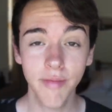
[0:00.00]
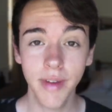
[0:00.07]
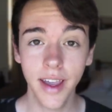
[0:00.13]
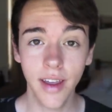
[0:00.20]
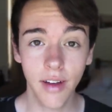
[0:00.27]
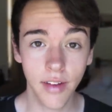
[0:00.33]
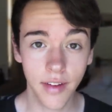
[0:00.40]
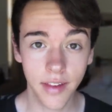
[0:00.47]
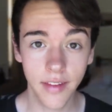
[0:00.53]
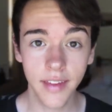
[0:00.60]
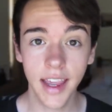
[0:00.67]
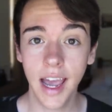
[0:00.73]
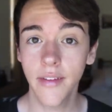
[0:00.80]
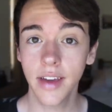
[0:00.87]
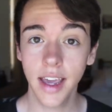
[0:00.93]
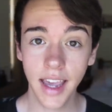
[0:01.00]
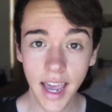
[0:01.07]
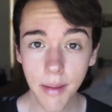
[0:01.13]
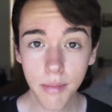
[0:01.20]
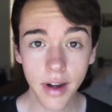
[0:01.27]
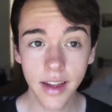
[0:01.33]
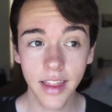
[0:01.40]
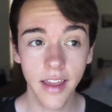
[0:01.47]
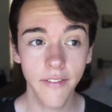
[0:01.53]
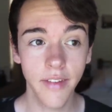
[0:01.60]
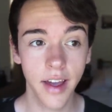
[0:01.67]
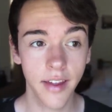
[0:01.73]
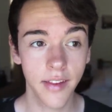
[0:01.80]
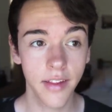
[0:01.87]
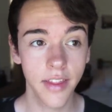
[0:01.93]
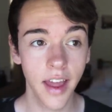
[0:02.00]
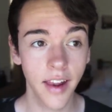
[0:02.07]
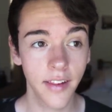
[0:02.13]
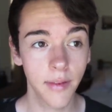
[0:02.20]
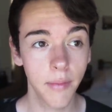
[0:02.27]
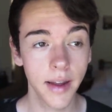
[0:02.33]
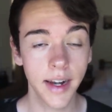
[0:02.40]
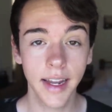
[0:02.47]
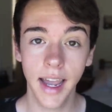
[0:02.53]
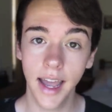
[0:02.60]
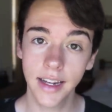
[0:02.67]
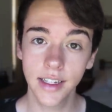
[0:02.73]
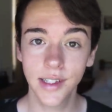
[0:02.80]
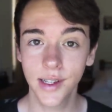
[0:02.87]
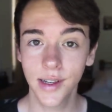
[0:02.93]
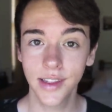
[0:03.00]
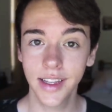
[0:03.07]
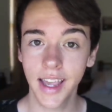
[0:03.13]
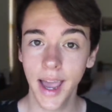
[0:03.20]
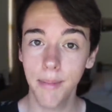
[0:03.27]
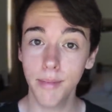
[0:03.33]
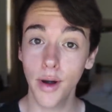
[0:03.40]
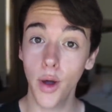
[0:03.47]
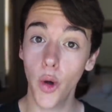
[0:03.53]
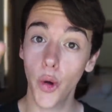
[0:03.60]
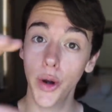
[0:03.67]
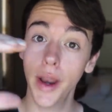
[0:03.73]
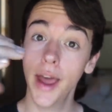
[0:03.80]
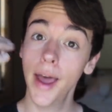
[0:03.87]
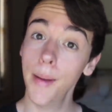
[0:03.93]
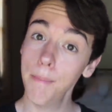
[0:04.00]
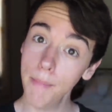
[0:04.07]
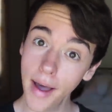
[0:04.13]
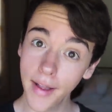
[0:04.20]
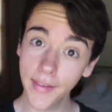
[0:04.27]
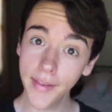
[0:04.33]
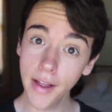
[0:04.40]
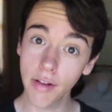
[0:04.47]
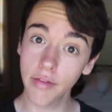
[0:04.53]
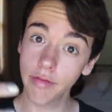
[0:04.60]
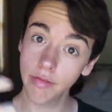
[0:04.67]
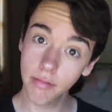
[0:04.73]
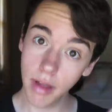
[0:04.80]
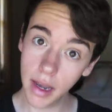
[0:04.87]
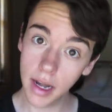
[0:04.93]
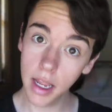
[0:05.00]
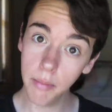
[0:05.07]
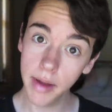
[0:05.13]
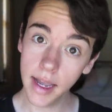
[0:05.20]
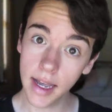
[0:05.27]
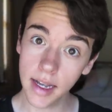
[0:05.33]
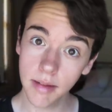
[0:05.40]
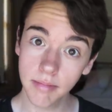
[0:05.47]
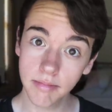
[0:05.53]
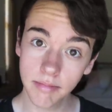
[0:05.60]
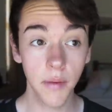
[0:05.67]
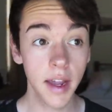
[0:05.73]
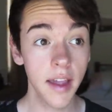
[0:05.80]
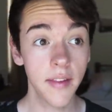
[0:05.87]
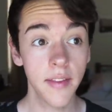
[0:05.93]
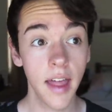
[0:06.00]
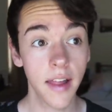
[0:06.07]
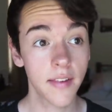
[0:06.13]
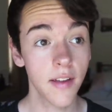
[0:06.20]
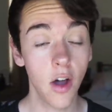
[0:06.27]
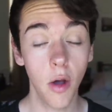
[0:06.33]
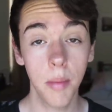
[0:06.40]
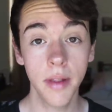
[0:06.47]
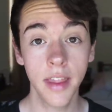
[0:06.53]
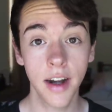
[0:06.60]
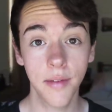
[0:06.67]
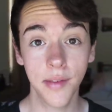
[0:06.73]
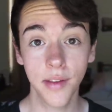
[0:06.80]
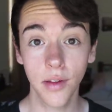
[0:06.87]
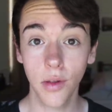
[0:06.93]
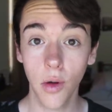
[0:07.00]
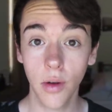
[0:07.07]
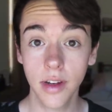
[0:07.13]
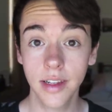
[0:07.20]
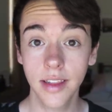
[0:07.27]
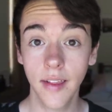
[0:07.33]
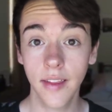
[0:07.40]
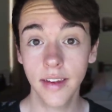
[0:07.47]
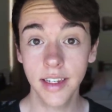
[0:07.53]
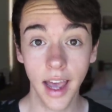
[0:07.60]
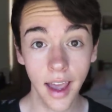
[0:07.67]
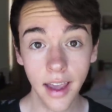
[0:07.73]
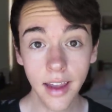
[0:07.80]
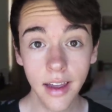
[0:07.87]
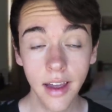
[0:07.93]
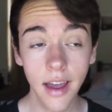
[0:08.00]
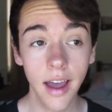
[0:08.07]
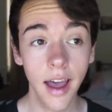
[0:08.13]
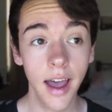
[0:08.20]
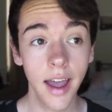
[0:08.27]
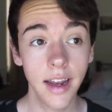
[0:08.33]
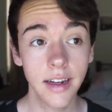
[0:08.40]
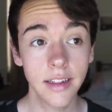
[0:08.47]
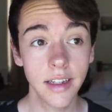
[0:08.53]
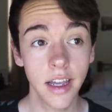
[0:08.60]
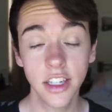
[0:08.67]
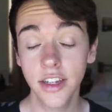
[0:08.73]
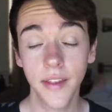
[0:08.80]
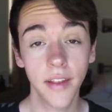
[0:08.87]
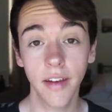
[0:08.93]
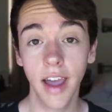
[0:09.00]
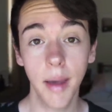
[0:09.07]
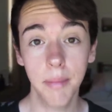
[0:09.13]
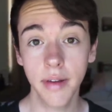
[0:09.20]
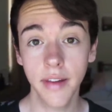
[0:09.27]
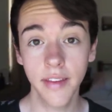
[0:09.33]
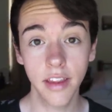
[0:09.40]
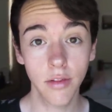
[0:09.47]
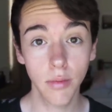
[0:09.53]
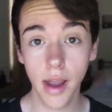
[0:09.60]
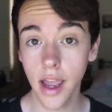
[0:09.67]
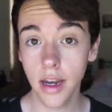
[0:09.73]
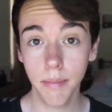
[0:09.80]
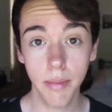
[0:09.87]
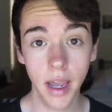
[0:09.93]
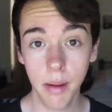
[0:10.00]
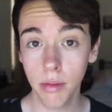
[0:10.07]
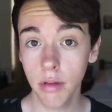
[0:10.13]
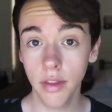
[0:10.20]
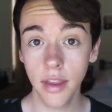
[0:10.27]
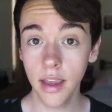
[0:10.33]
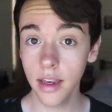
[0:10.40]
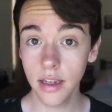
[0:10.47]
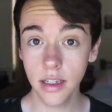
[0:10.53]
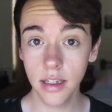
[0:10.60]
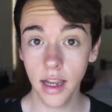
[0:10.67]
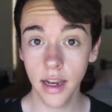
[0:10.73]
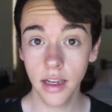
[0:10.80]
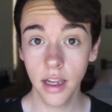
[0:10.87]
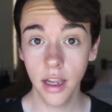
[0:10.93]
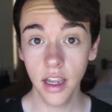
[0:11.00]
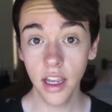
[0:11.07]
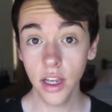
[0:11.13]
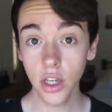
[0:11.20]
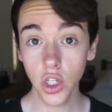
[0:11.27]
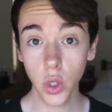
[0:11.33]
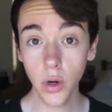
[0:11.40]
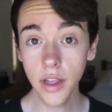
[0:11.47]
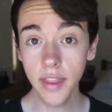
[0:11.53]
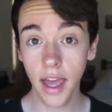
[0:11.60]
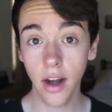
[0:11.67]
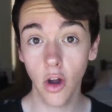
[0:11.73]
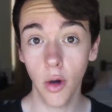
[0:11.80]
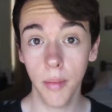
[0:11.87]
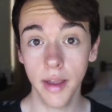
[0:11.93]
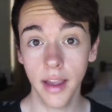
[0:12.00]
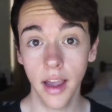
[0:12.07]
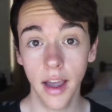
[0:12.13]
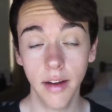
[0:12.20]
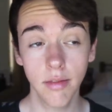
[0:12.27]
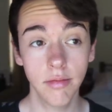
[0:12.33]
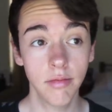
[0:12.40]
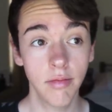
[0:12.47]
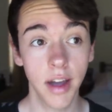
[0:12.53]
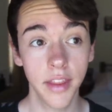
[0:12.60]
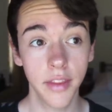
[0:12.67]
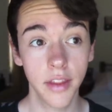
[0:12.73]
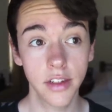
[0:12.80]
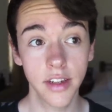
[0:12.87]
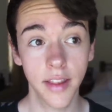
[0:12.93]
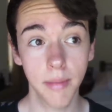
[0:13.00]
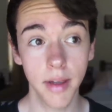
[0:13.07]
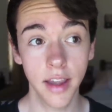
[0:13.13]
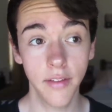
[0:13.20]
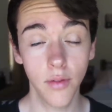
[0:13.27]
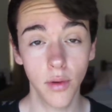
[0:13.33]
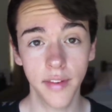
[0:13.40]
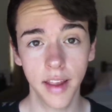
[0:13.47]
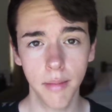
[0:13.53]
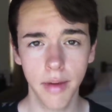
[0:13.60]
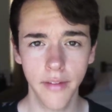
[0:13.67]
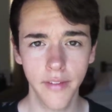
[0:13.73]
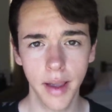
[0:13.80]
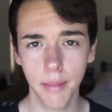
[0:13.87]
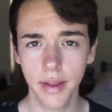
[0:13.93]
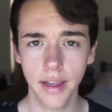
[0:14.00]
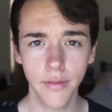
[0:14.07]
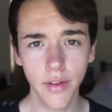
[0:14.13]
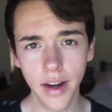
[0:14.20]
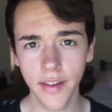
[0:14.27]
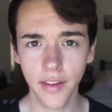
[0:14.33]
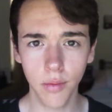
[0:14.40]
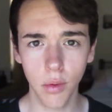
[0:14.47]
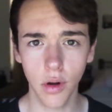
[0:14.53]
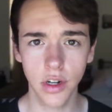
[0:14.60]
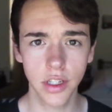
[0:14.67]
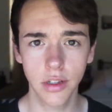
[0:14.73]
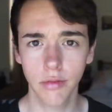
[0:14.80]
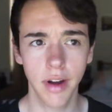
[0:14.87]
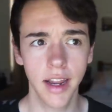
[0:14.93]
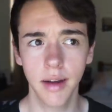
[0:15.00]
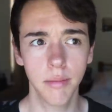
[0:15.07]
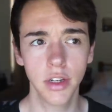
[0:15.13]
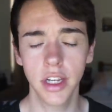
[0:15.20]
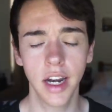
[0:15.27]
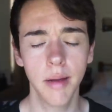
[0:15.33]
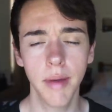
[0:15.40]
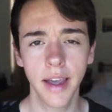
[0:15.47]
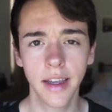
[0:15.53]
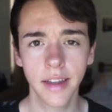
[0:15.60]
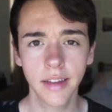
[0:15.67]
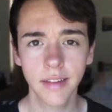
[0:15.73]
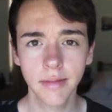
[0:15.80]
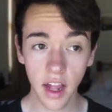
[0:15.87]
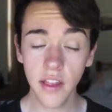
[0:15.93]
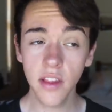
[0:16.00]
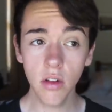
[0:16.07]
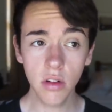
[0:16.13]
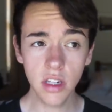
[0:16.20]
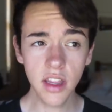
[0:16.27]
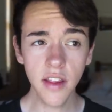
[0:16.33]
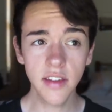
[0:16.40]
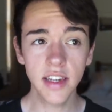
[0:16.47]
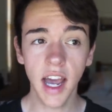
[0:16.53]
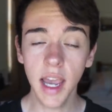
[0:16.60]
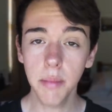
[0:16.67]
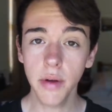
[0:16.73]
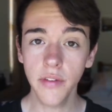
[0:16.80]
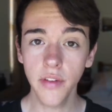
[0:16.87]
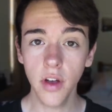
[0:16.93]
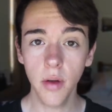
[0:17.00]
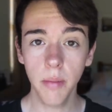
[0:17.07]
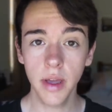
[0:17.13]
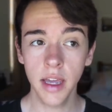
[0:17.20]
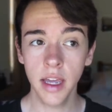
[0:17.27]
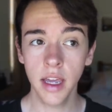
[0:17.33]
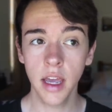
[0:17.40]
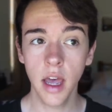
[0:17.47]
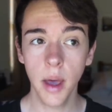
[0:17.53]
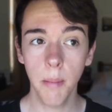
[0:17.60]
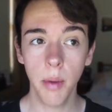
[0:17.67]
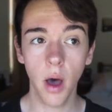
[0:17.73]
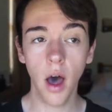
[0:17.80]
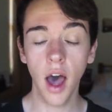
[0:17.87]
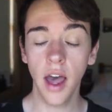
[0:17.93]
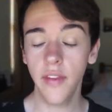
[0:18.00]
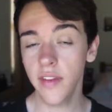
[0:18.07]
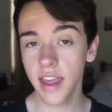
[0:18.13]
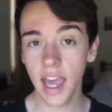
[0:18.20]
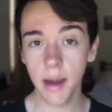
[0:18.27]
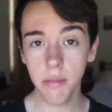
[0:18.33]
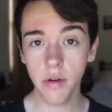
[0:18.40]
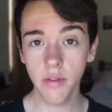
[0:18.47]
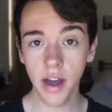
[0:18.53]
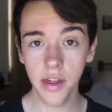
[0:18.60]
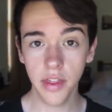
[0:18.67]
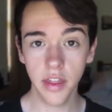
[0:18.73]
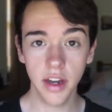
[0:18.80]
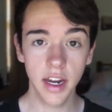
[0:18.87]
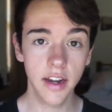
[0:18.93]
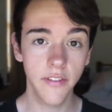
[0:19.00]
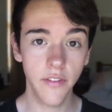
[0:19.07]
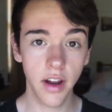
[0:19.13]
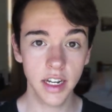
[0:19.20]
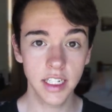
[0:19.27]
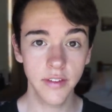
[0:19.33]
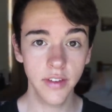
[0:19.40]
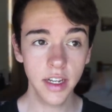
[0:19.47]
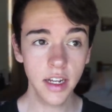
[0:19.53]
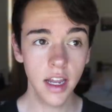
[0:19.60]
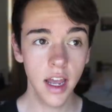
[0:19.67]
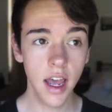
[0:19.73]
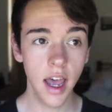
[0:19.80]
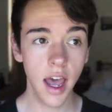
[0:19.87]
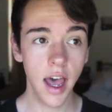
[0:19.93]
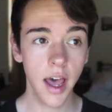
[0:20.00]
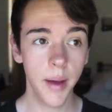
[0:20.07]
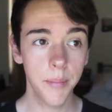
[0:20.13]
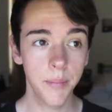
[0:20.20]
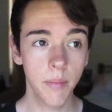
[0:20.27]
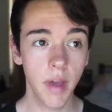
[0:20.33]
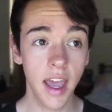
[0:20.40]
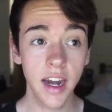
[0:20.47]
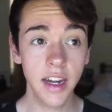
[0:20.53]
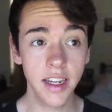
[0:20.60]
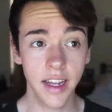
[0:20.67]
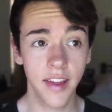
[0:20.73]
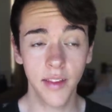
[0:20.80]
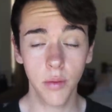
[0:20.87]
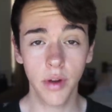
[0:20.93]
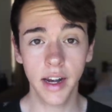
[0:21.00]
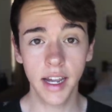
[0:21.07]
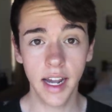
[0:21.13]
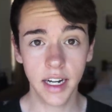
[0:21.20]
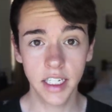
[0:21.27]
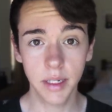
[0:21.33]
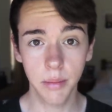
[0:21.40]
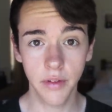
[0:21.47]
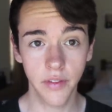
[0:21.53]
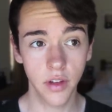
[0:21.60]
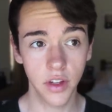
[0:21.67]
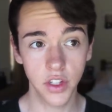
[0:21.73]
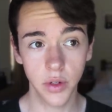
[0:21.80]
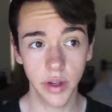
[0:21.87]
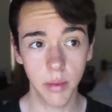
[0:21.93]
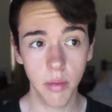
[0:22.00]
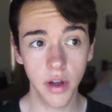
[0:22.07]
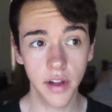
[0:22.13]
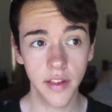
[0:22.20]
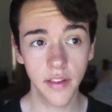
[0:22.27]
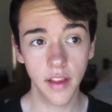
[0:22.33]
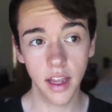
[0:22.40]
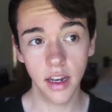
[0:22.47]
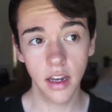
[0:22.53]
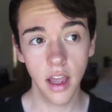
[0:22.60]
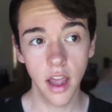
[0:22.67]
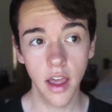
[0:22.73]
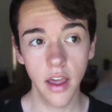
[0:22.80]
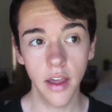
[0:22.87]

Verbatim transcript: of me constantly having a camera in their face, so that's when I had to turn the camera on myself, and here we are. So I guess that's a hobby that I've still got to this day, and it just so happens that random people on the internet enjoy that hobby, and rather than just me forcing my family and friends to watch the random shit I make. I still to this day prefer being behind the camera rather than in front of it. Editing is what I actually prefer doing most, and